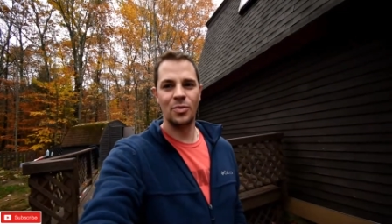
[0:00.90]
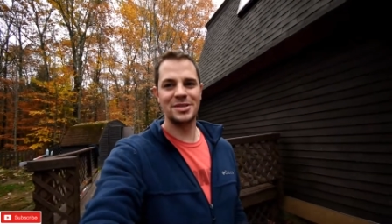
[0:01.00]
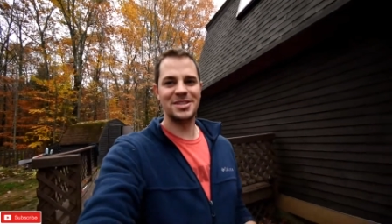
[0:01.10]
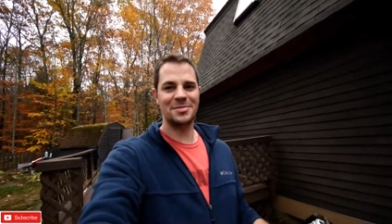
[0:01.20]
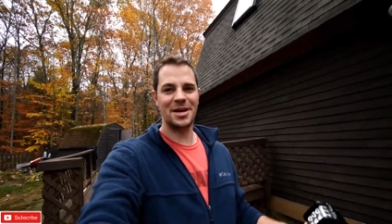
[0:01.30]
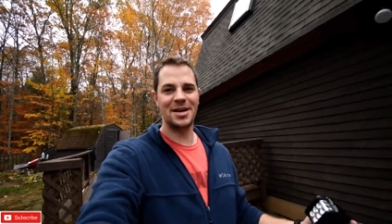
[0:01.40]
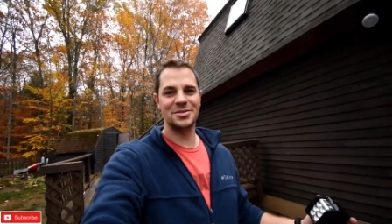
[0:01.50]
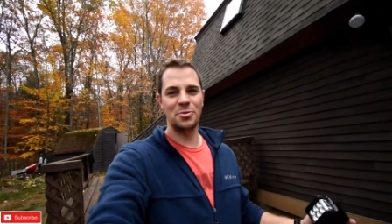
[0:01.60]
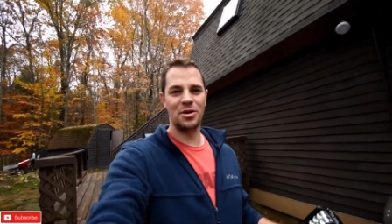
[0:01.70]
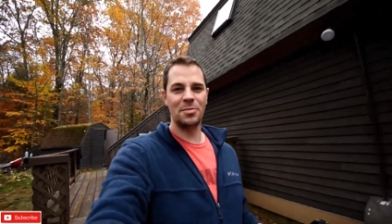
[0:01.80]
What's up
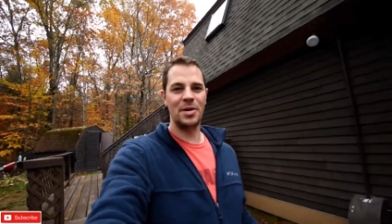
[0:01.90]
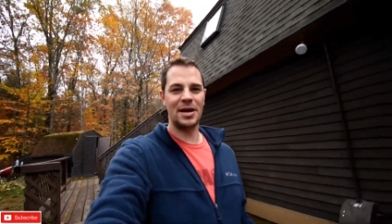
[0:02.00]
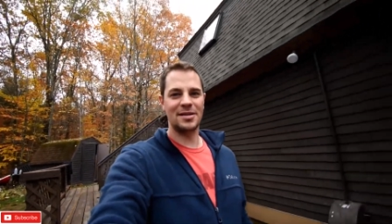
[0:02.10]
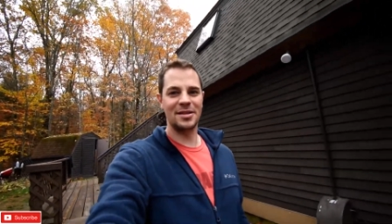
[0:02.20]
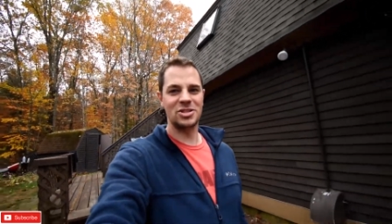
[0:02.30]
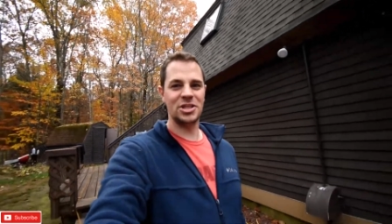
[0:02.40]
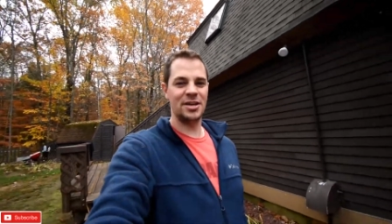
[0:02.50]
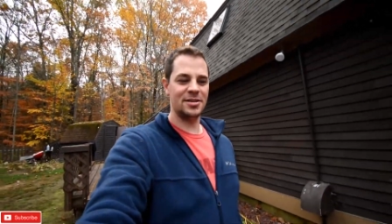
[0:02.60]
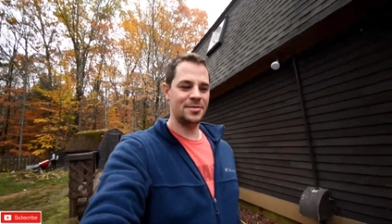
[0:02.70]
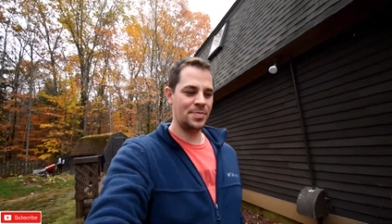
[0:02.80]
guys, welcome back to the
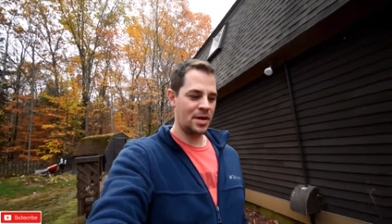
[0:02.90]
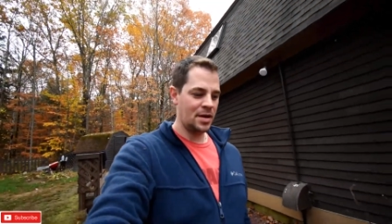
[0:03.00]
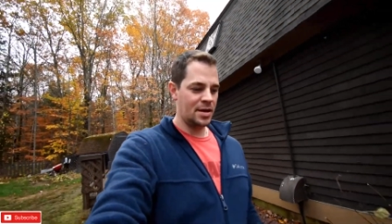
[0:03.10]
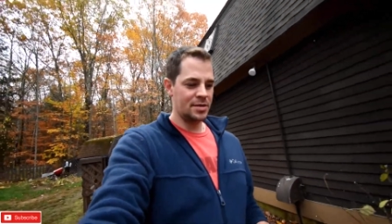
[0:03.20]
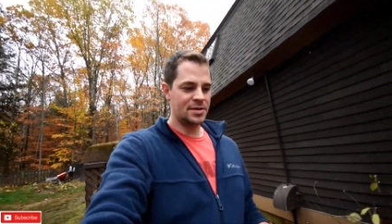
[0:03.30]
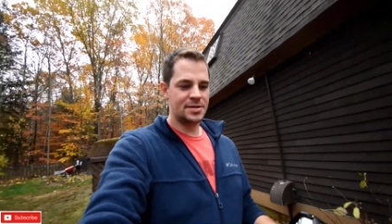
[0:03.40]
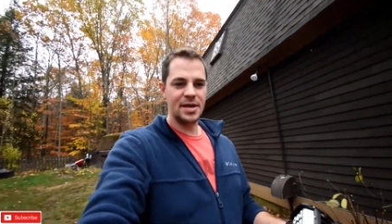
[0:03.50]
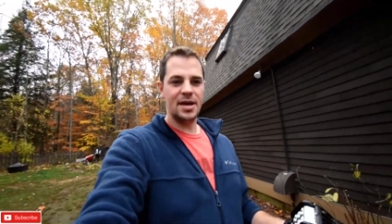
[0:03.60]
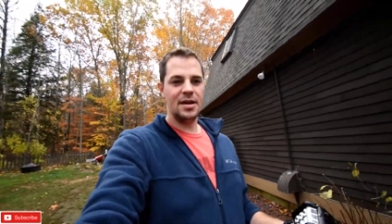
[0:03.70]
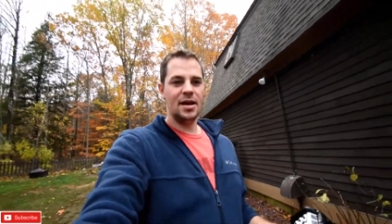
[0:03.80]
channel.
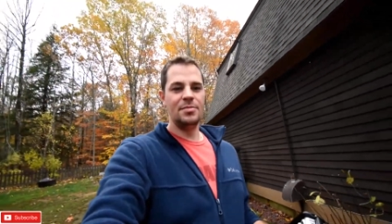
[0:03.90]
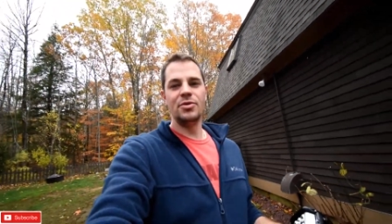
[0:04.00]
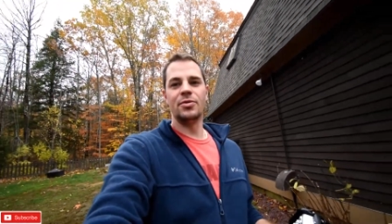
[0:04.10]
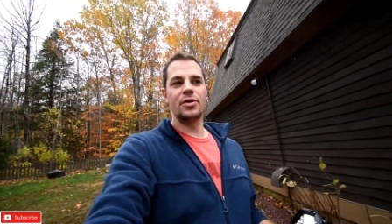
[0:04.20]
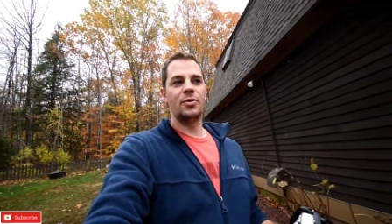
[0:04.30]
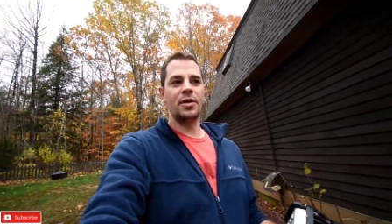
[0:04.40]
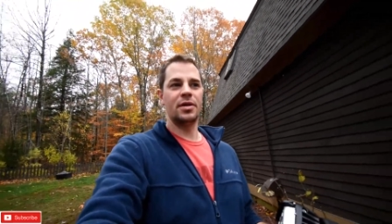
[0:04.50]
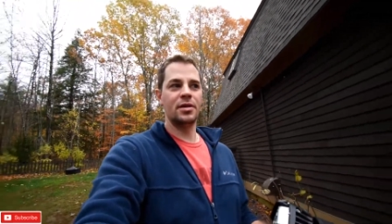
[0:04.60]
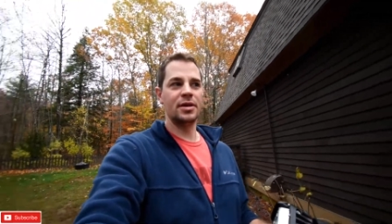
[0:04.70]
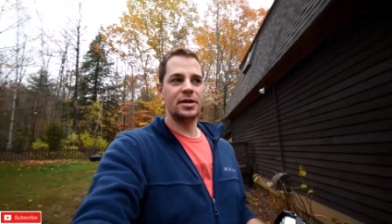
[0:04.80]
Today I'm doing a quick
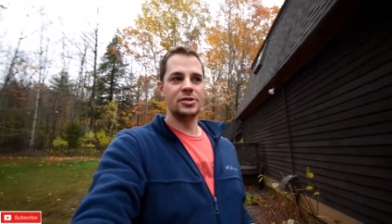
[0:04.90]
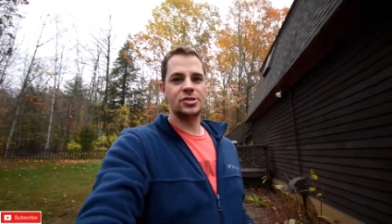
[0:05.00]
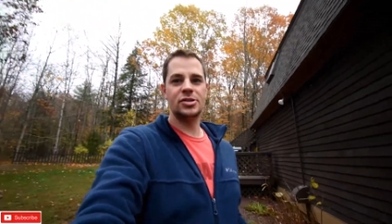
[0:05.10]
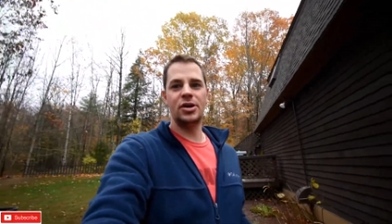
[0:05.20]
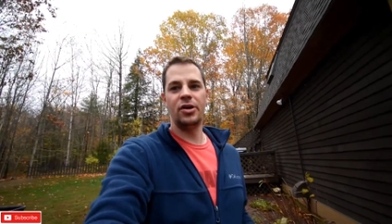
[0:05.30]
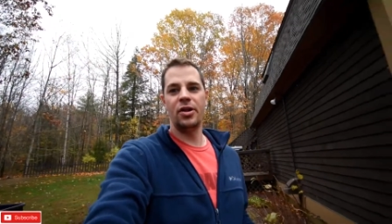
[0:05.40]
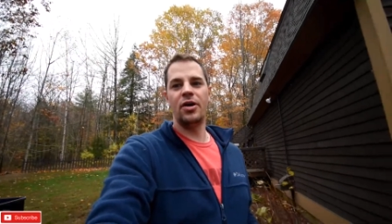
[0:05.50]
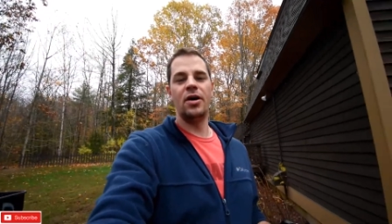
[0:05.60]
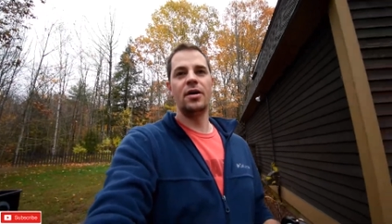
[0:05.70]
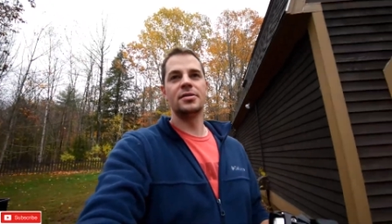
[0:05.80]
little install
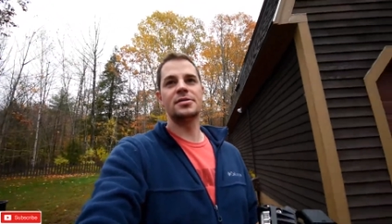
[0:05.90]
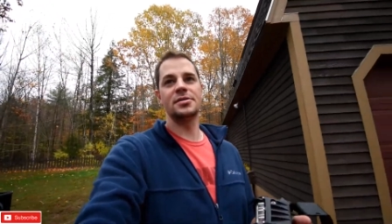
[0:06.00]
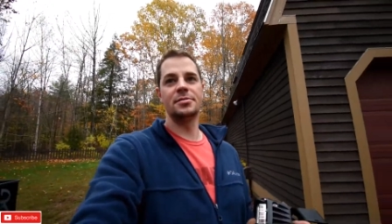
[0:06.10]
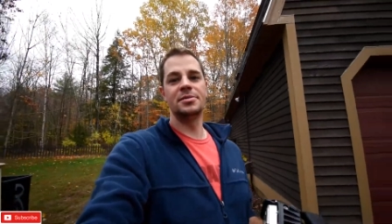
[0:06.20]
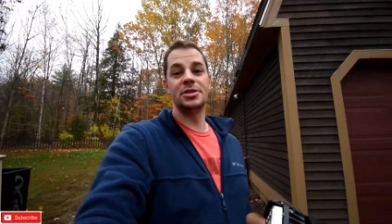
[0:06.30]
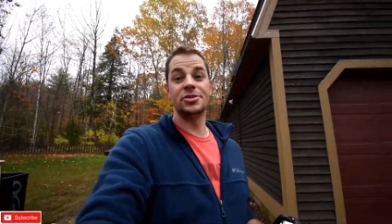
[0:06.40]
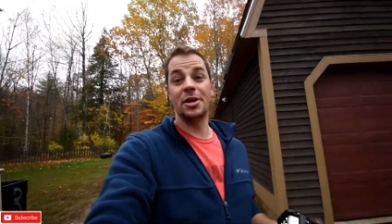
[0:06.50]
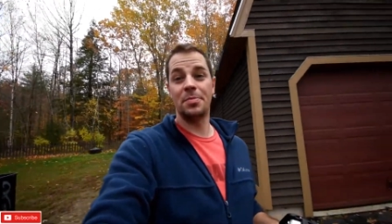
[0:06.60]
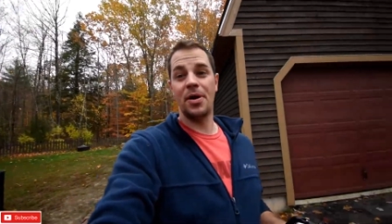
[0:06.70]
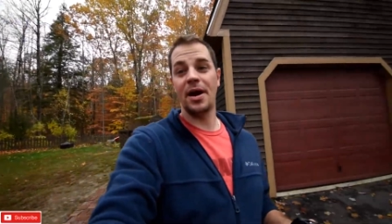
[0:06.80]
on some
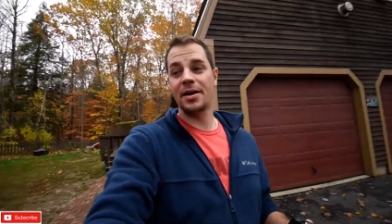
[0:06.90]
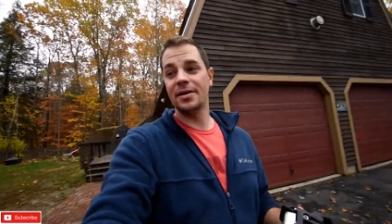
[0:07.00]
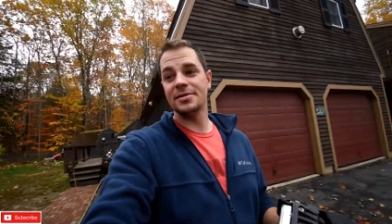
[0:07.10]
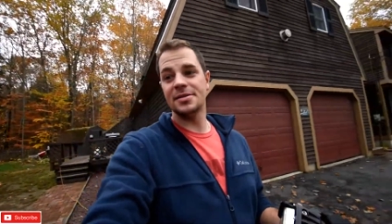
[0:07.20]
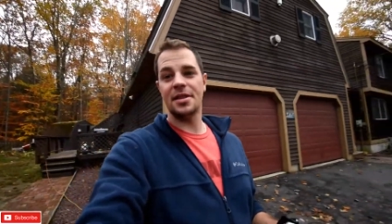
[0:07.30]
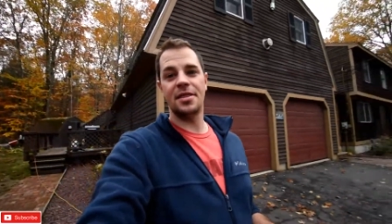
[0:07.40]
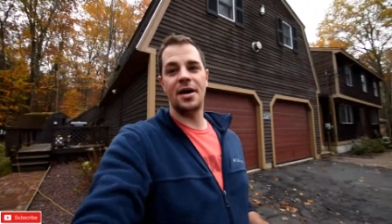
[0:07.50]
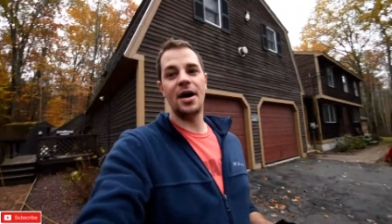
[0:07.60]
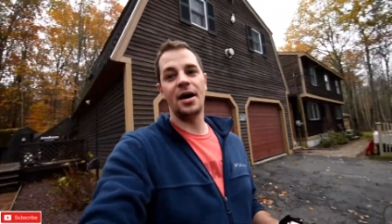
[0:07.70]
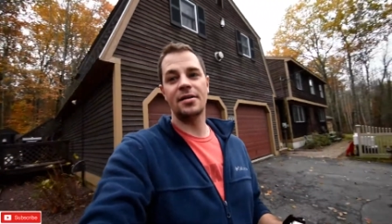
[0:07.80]
light brackets
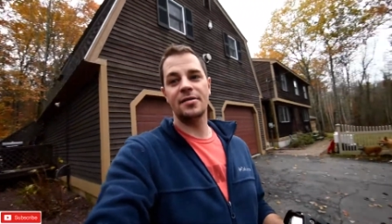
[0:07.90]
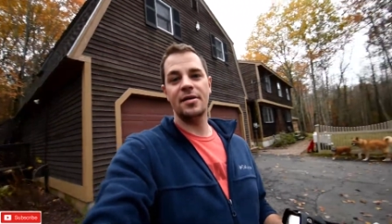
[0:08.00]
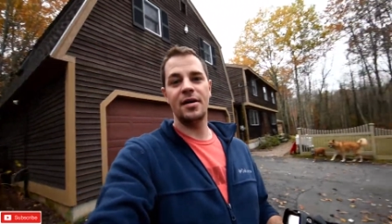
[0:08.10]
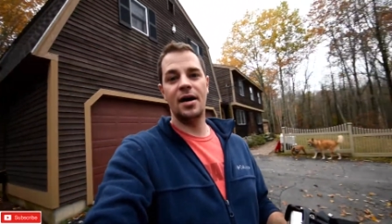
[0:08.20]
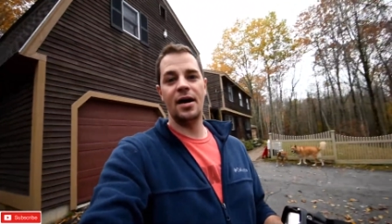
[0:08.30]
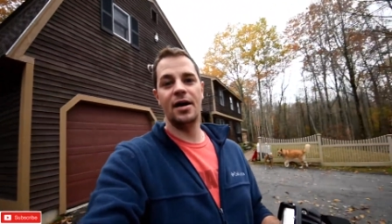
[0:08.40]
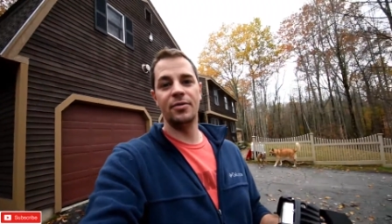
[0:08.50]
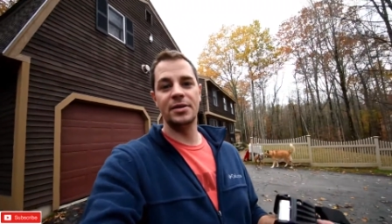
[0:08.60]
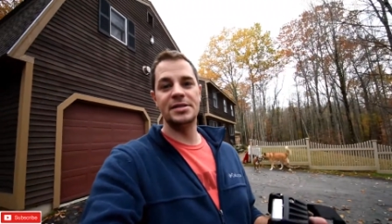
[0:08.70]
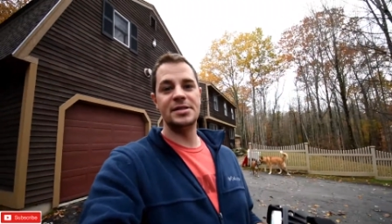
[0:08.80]
that I
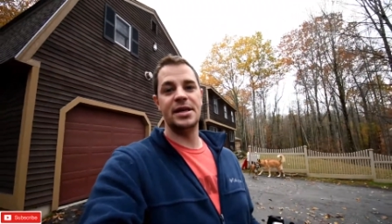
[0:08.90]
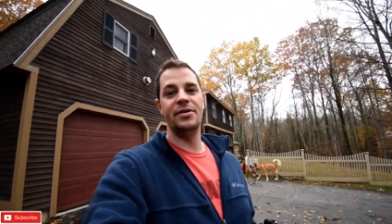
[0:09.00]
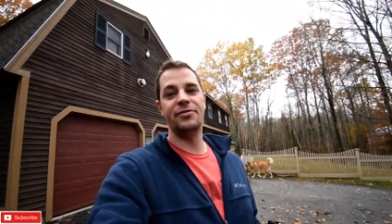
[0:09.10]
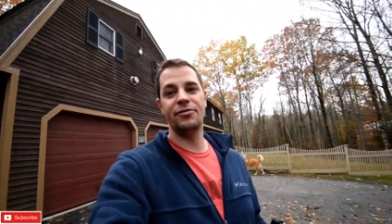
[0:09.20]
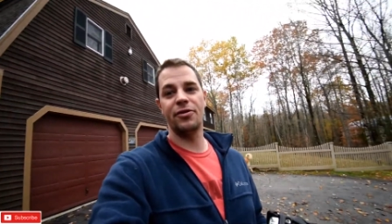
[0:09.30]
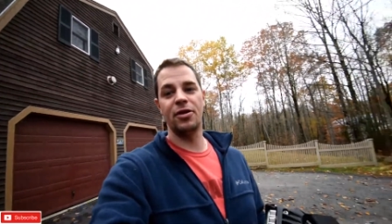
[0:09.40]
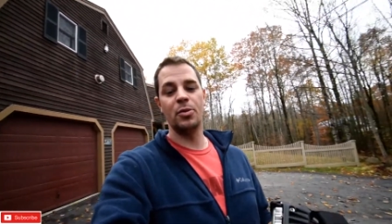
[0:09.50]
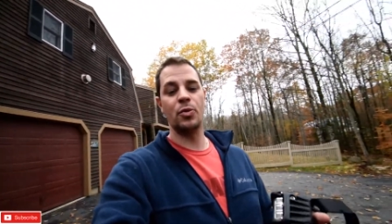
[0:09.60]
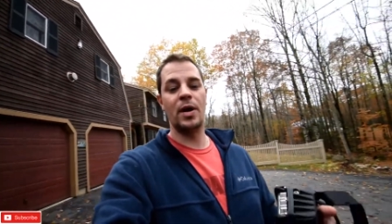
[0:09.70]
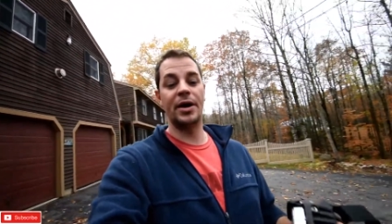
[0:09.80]
received from
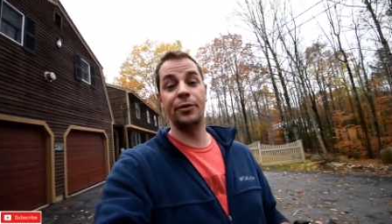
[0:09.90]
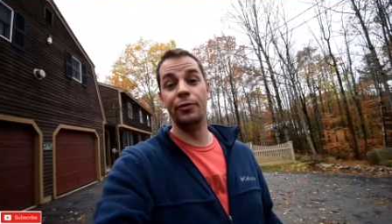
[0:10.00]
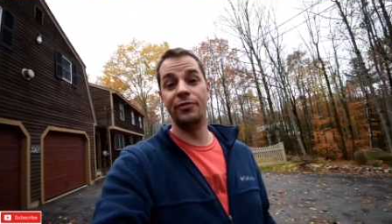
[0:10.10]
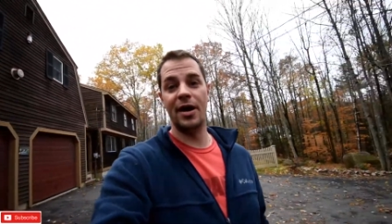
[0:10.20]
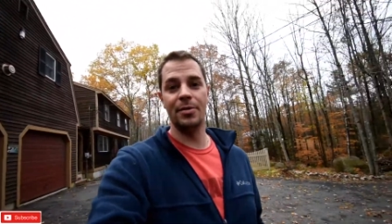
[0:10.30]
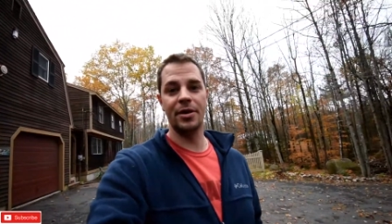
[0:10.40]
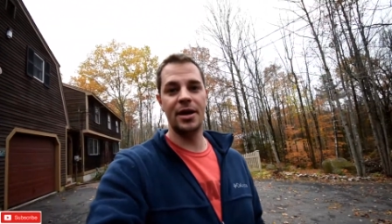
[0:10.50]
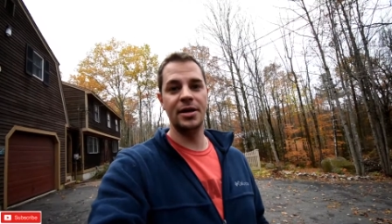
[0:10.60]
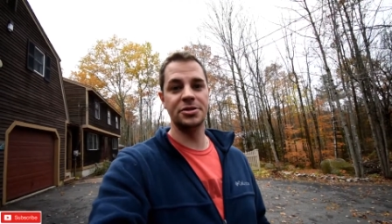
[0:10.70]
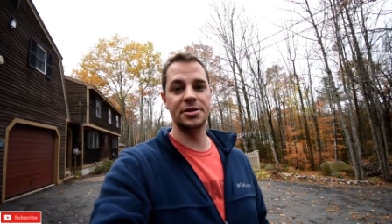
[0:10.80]
Rago
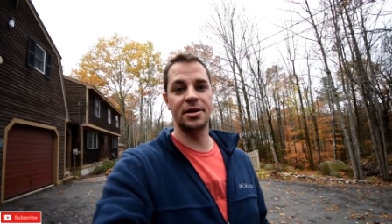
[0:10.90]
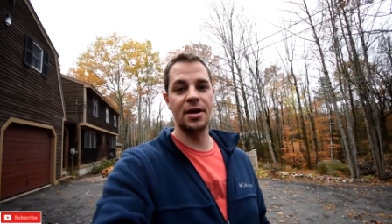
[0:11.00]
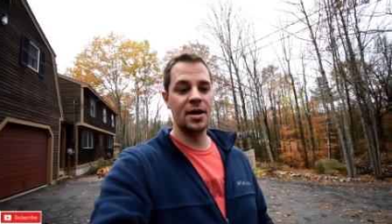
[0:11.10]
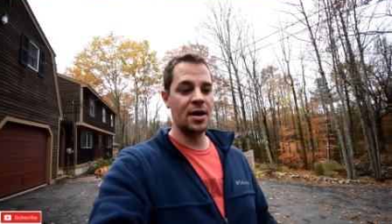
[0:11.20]
Fabrication.